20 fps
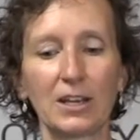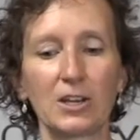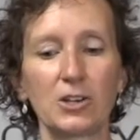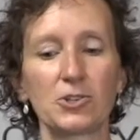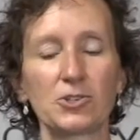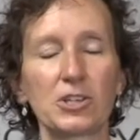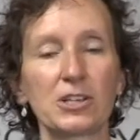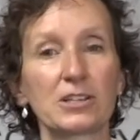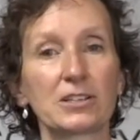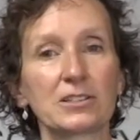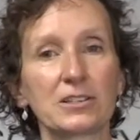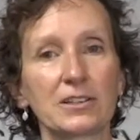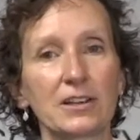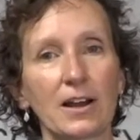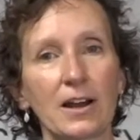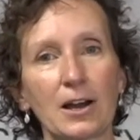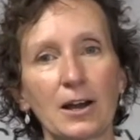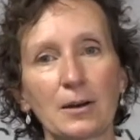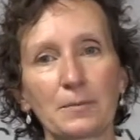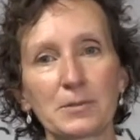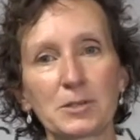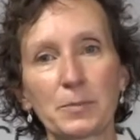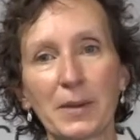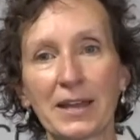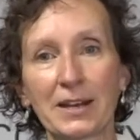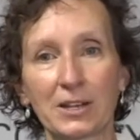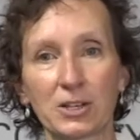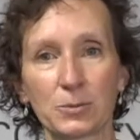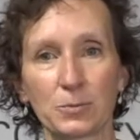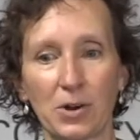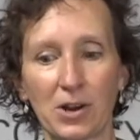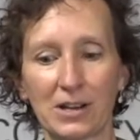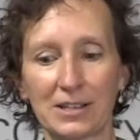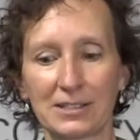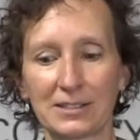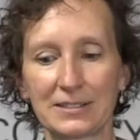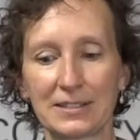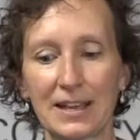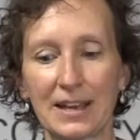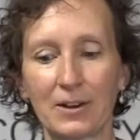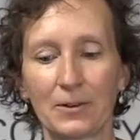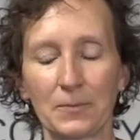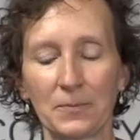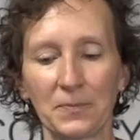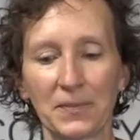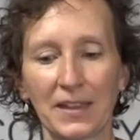using Spanish moss. Now,